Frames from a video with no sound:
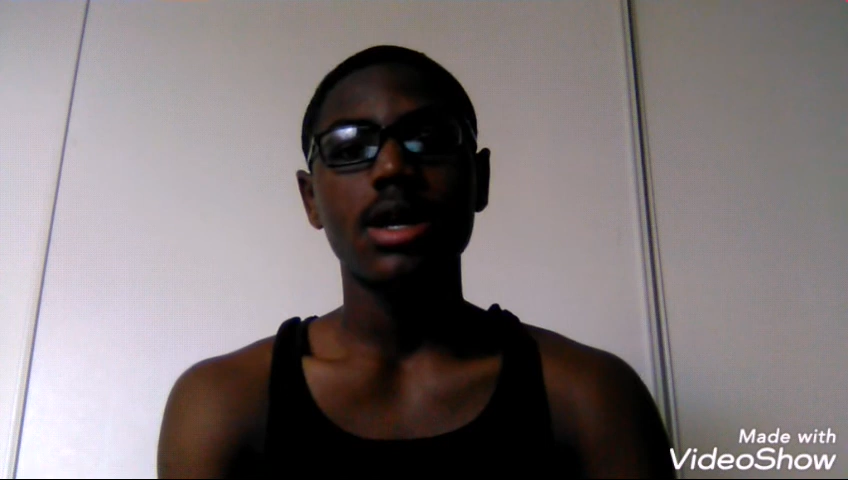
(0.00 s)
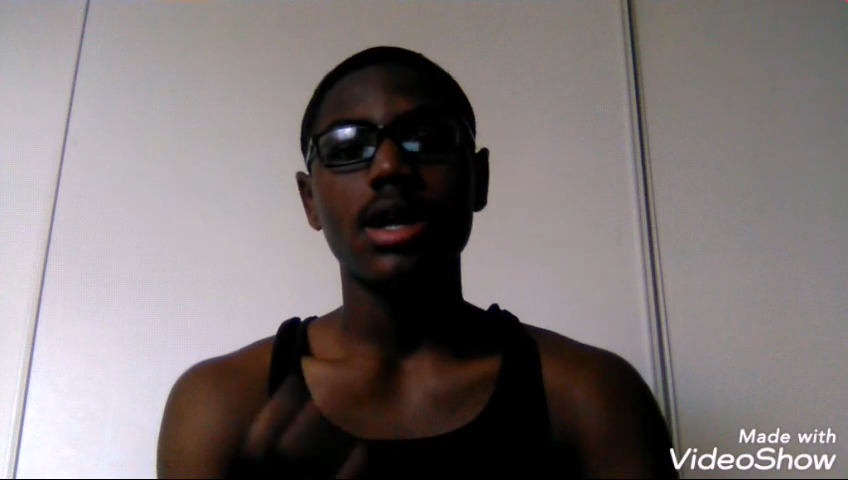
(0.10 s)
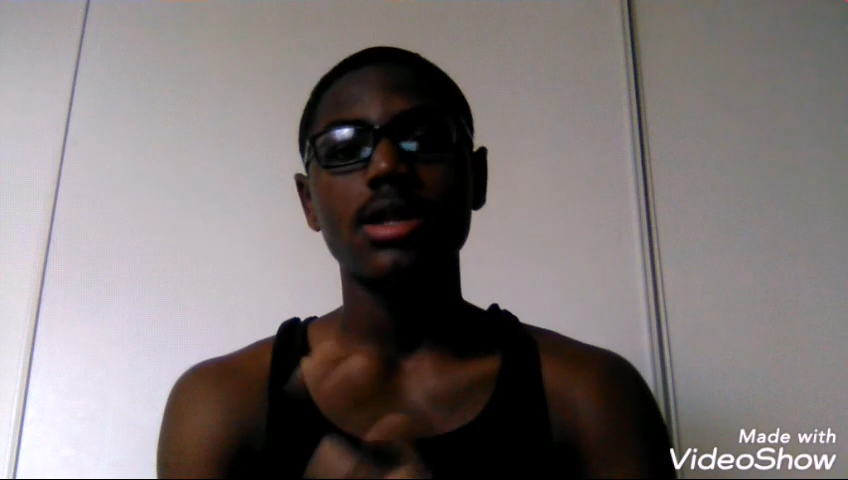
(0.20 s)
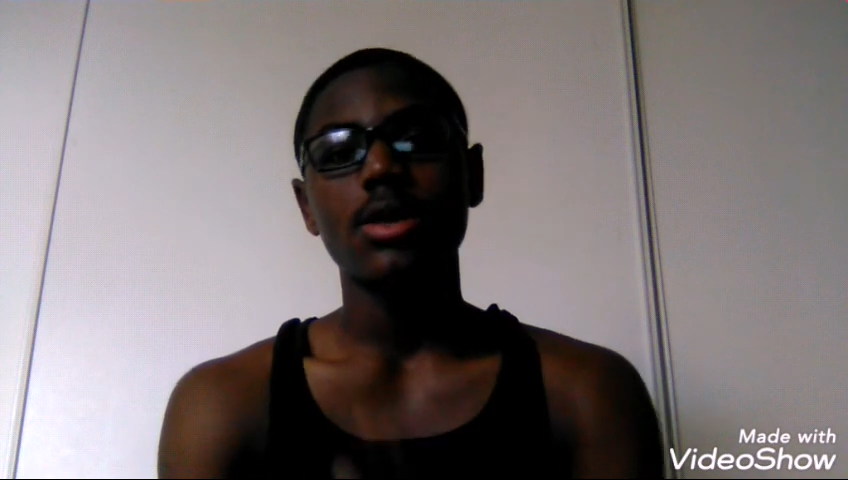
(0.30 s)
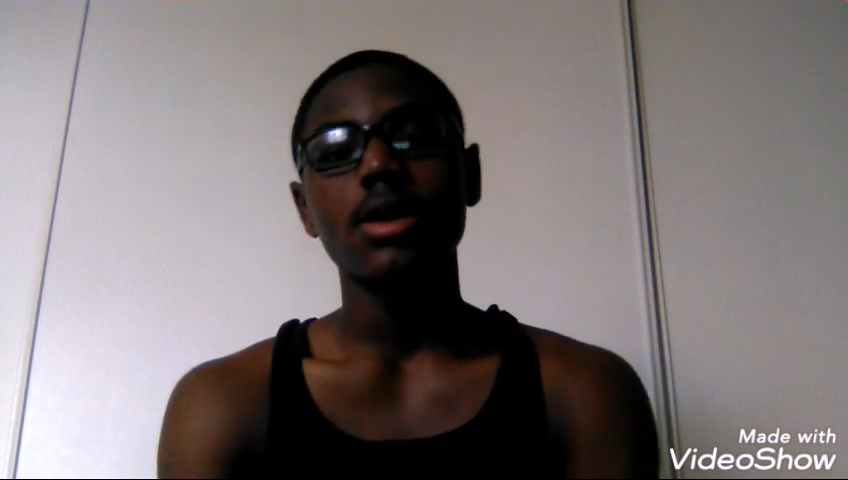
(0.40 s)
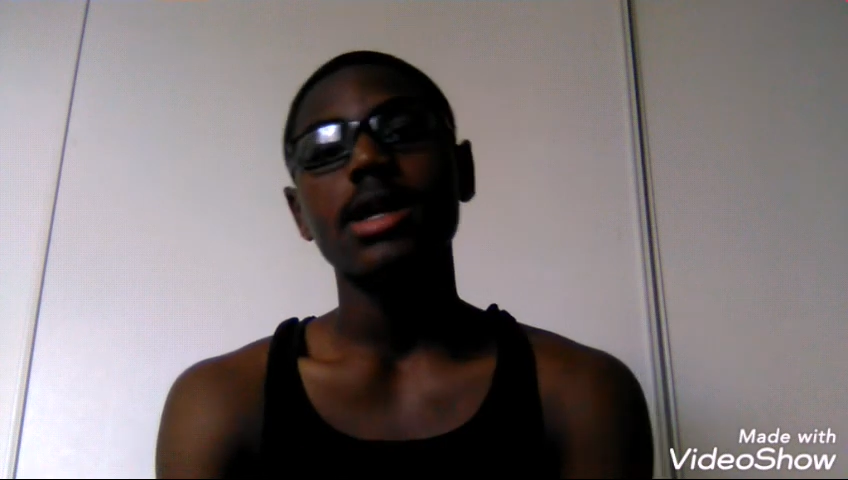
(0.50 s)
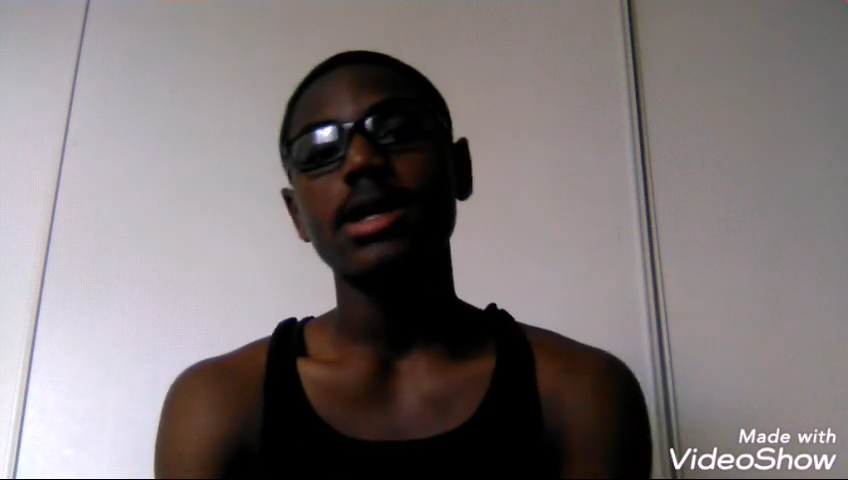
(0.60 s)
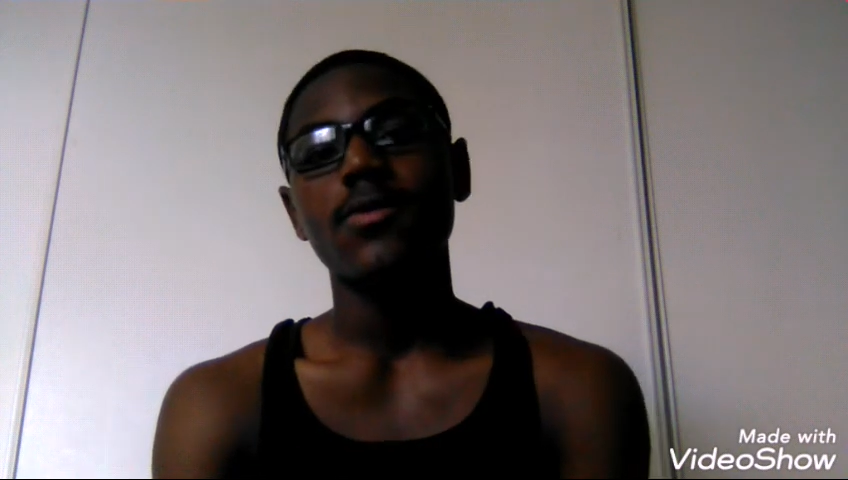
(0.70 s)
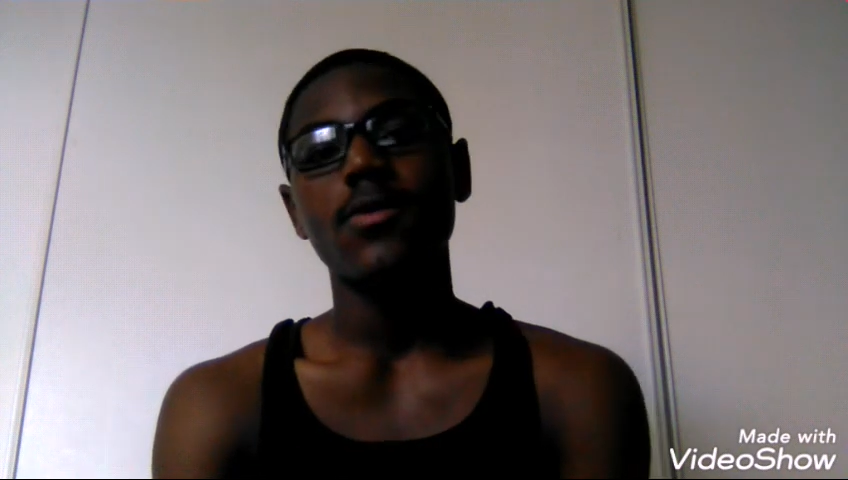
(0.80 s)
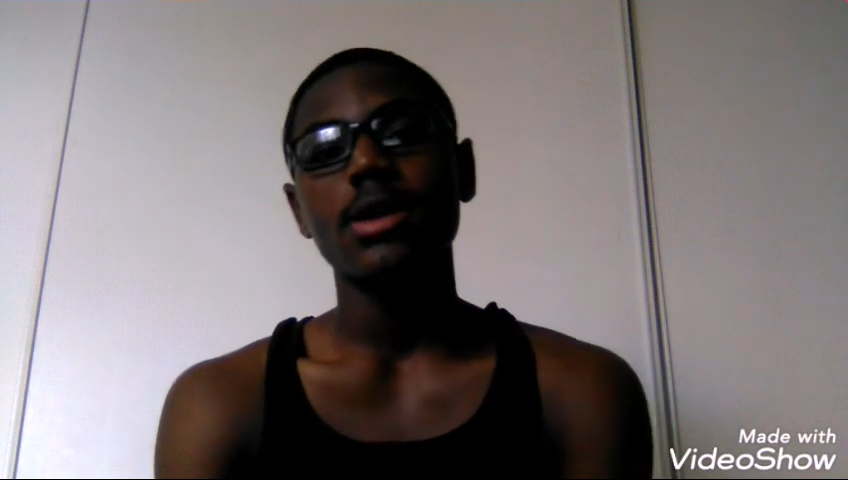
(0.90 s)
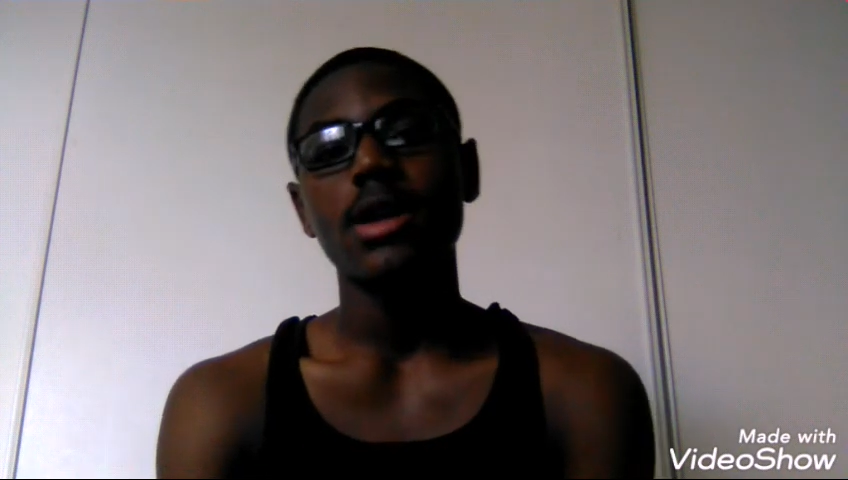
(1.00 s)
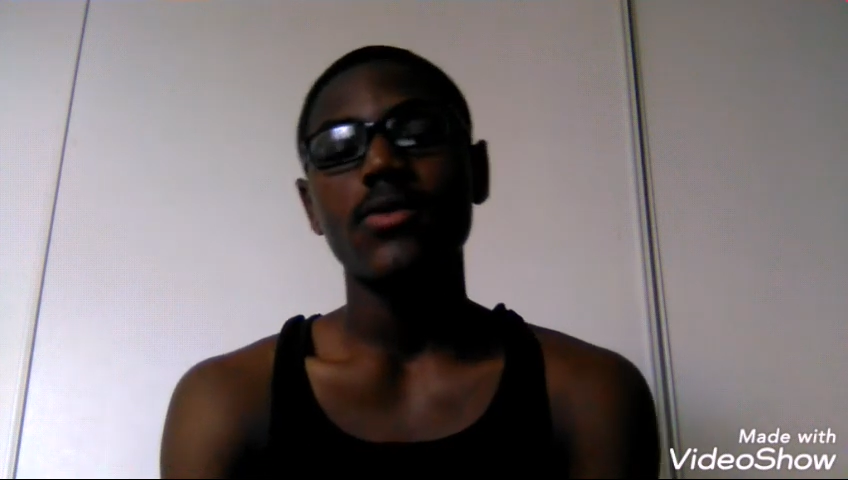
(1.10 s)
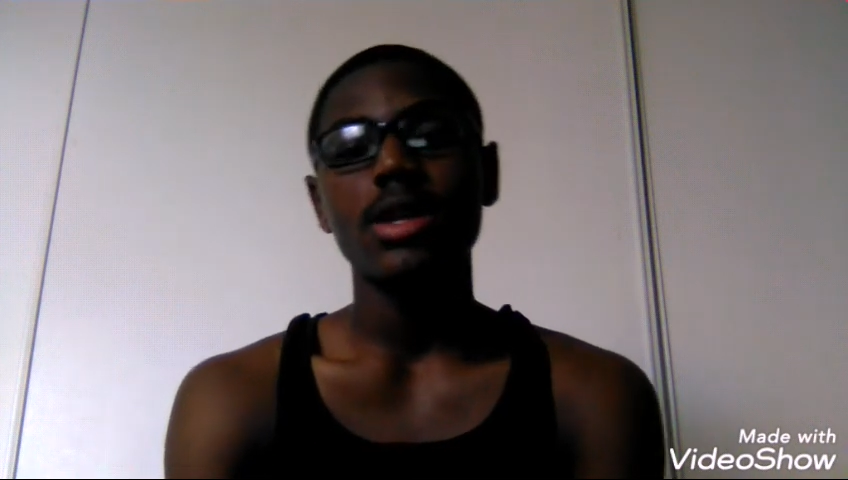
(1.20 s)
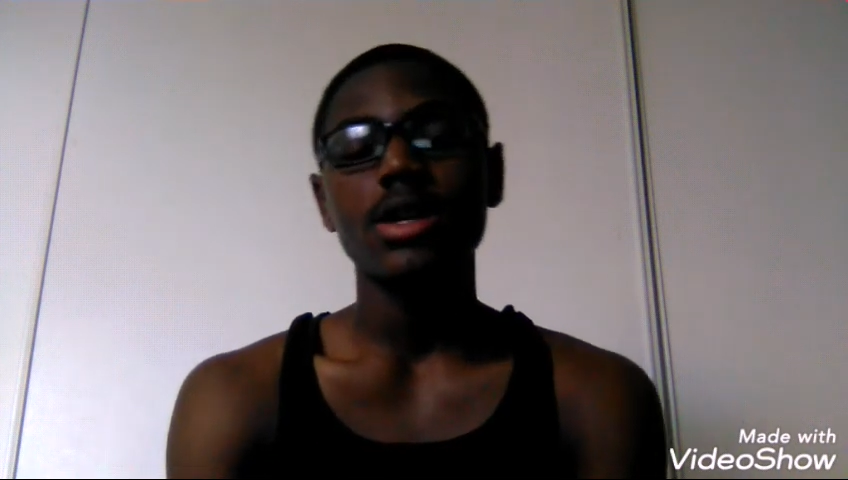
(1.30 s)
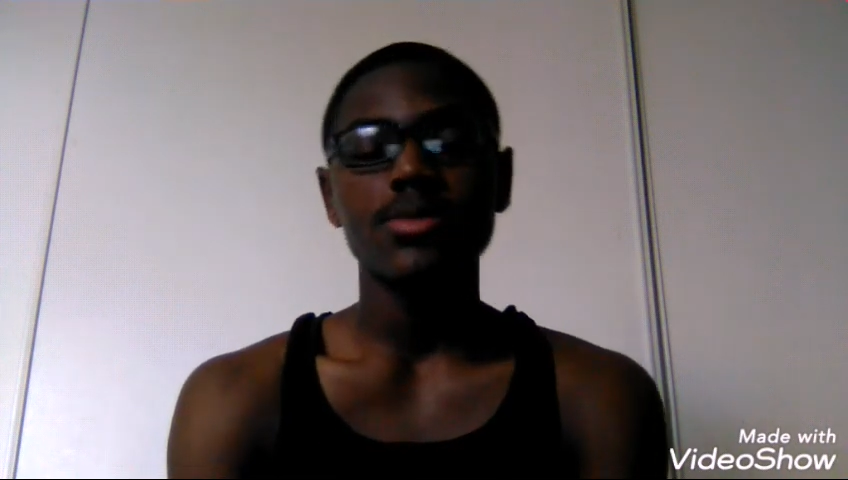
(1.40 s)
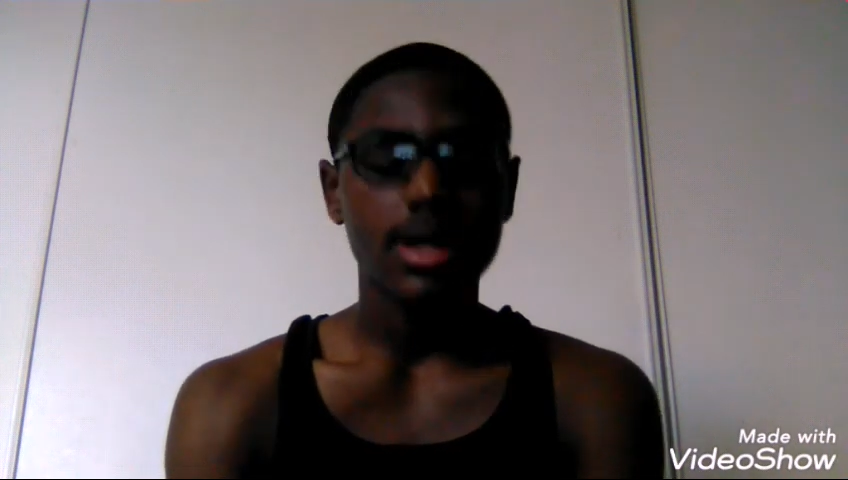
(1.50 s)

now. I know y'all like the Fortnite videos,